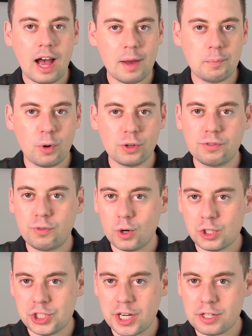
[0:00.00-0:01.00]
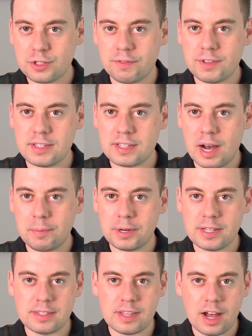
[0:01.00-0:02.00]
I bought 4 shares of this
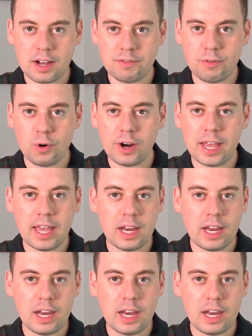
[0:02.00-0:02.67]
company's stock for